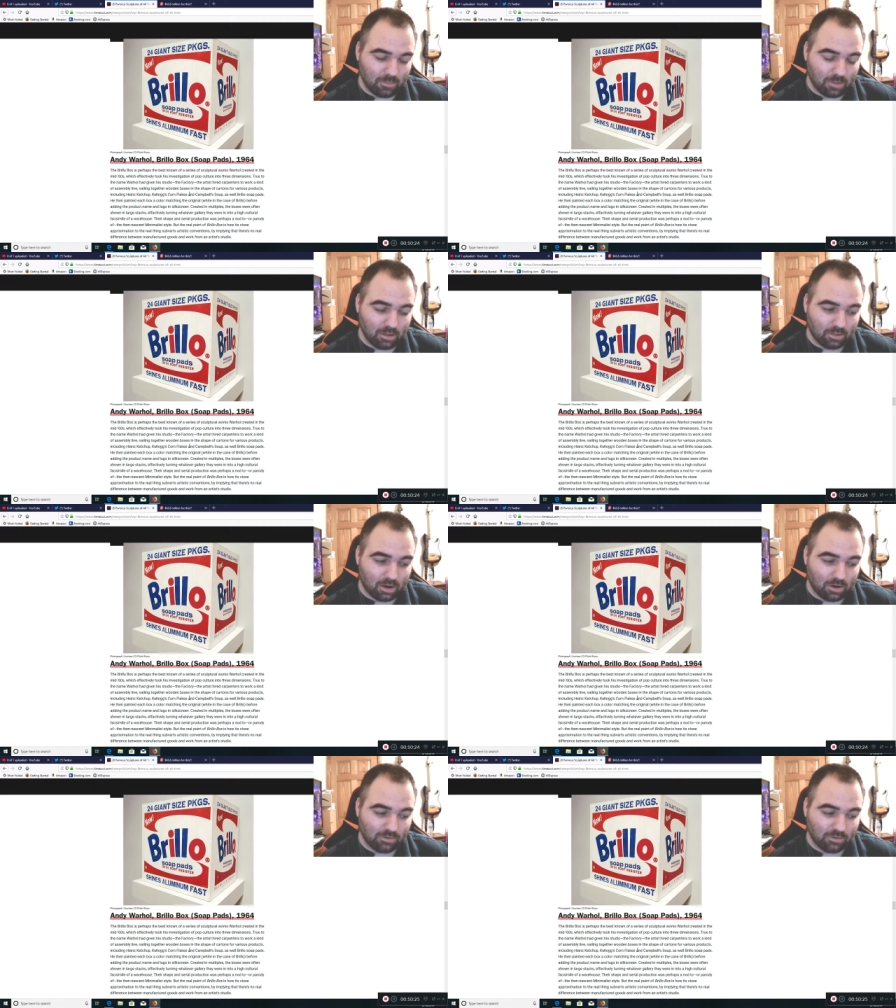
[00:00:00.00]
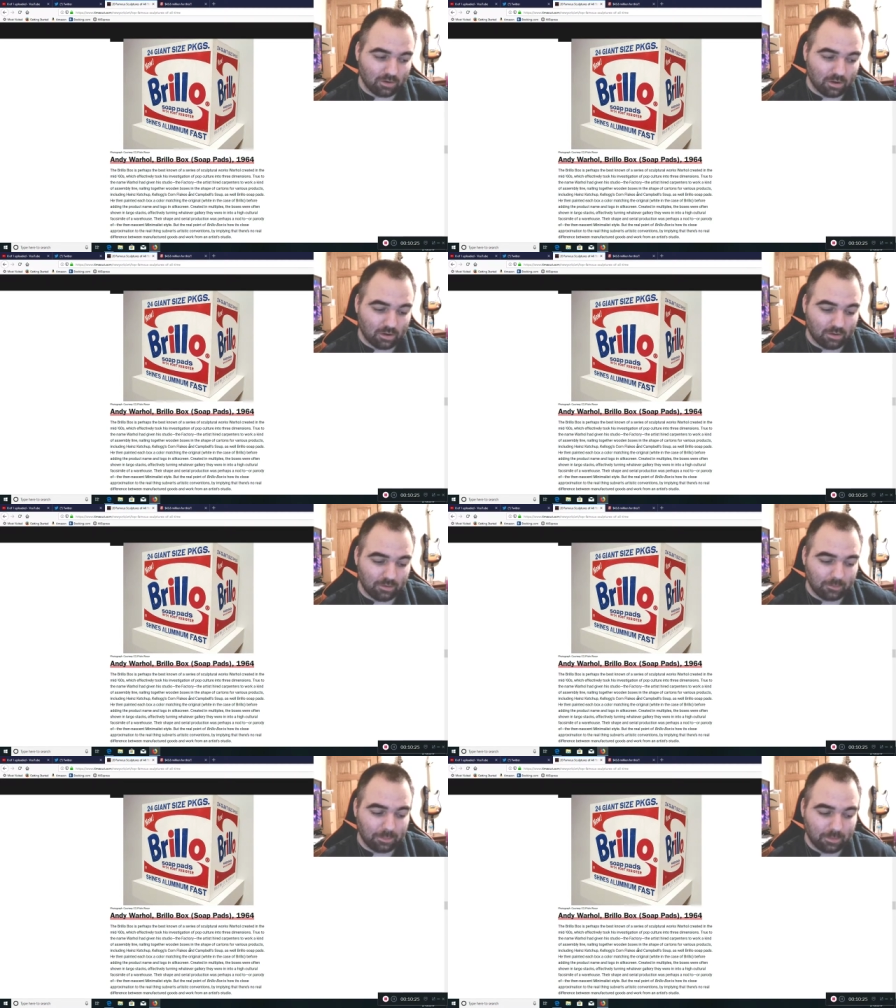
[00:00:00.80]
large
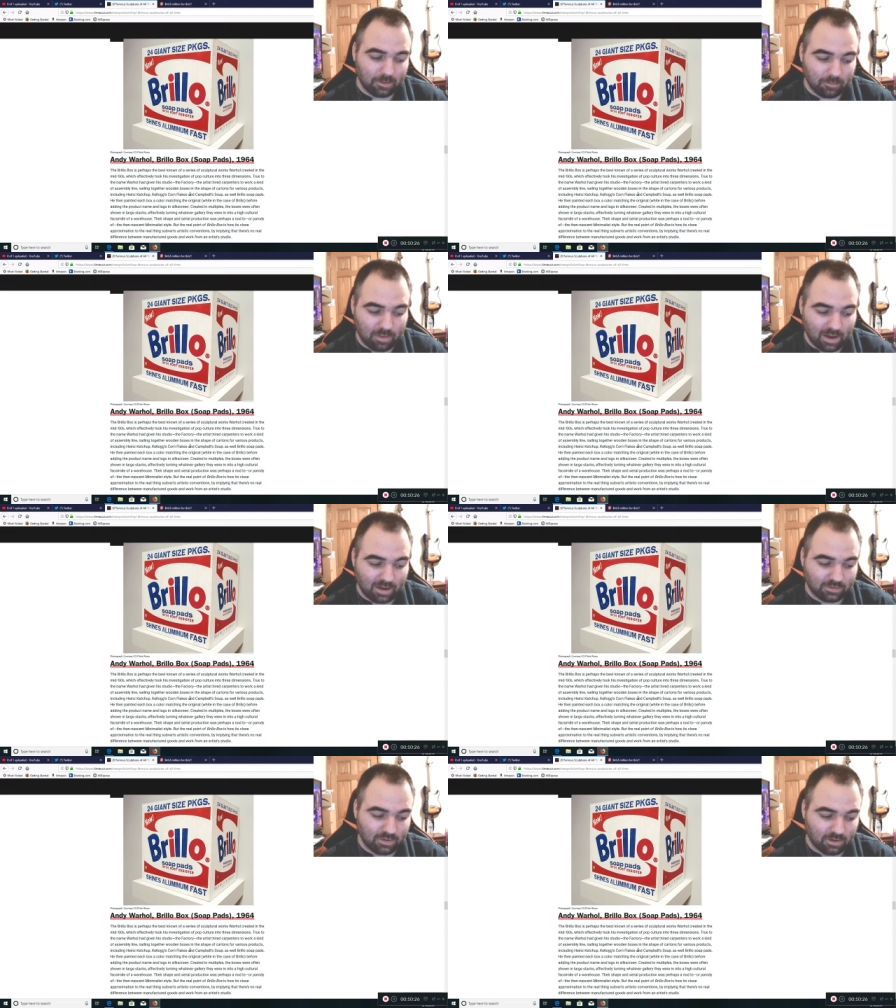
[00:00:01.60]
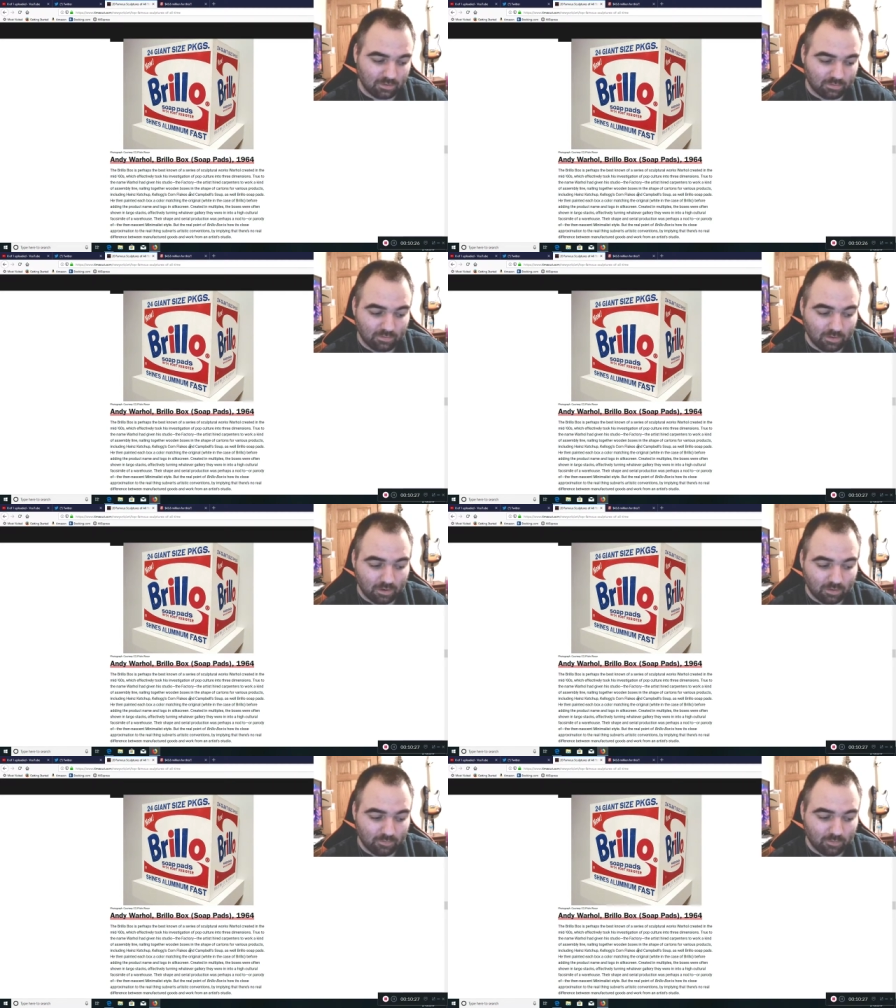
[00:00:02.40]
box there
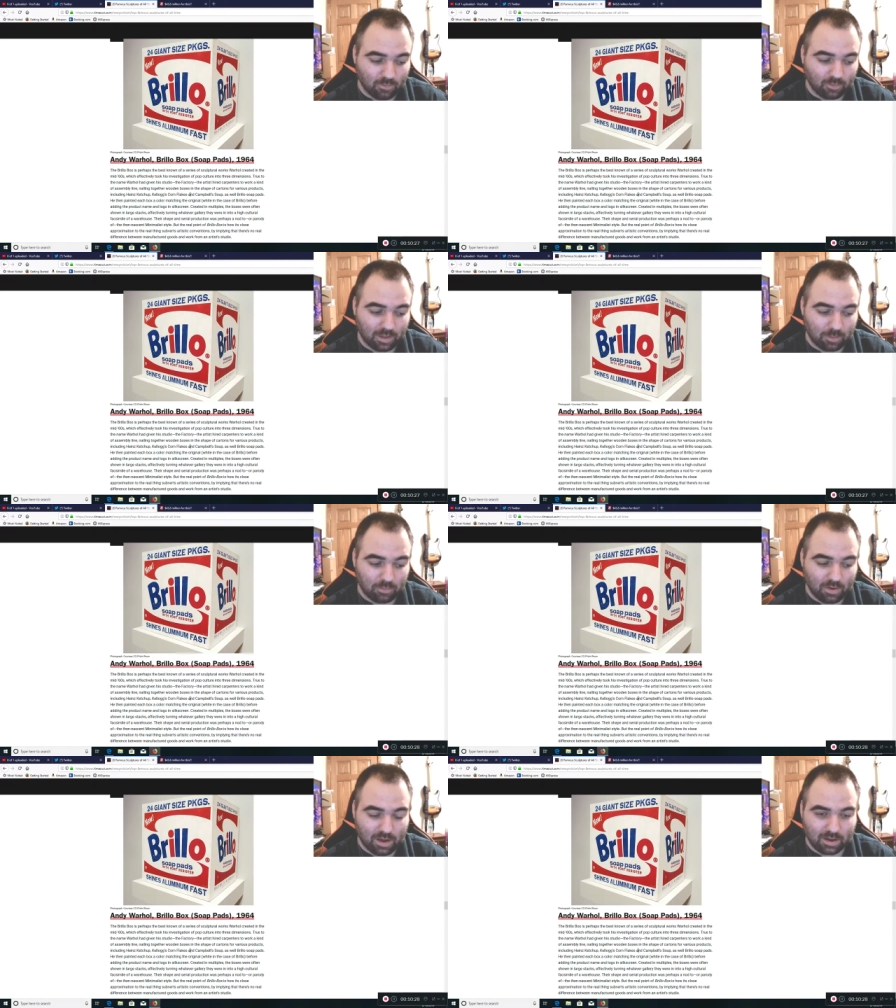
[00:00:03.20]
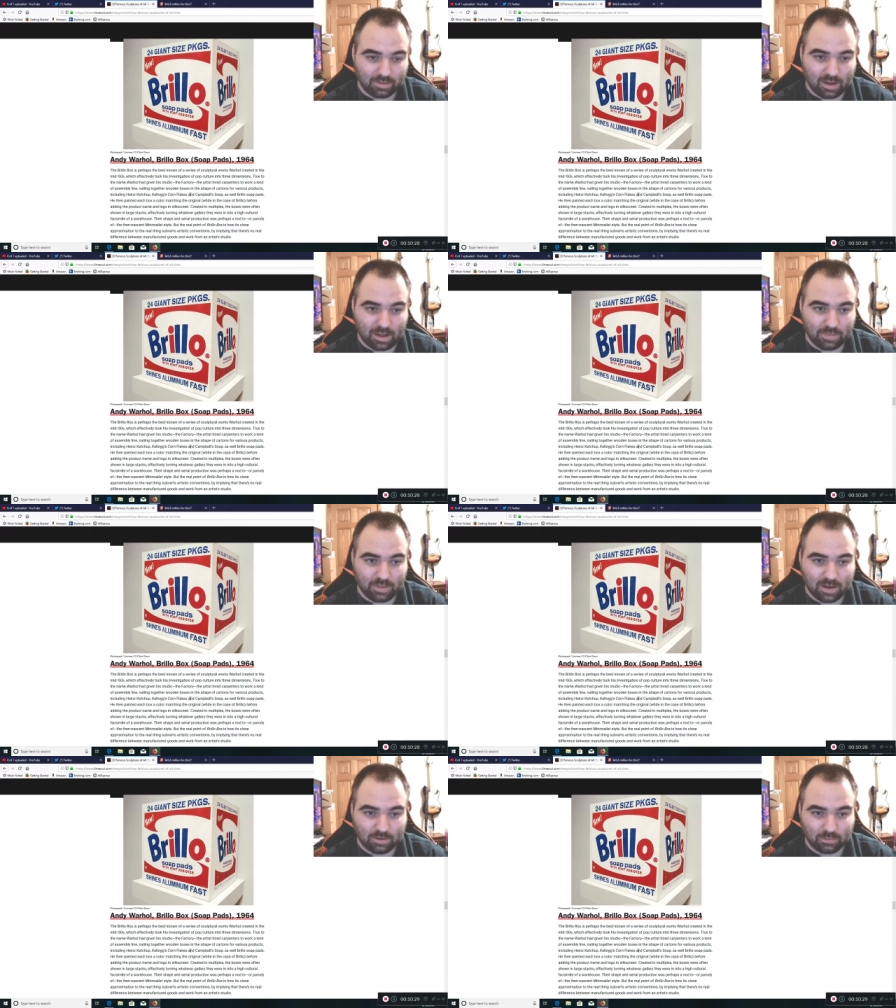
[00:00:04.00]
for that product on the
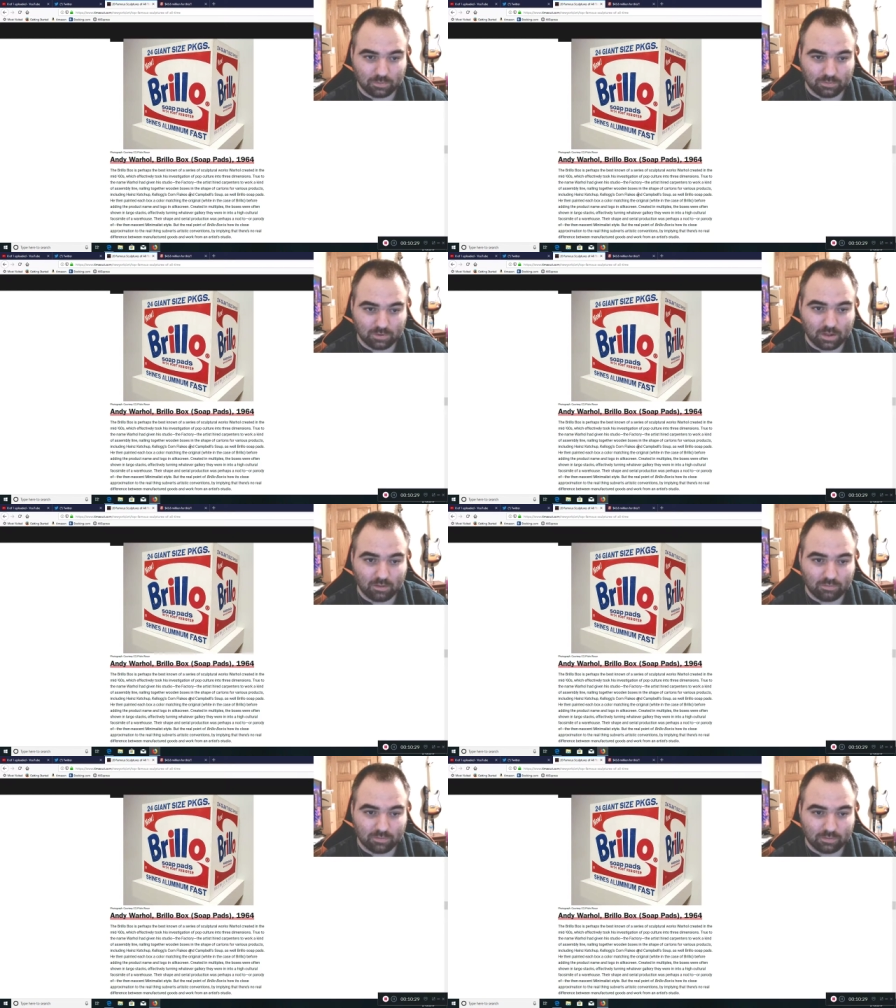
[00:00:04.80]
actual shelf.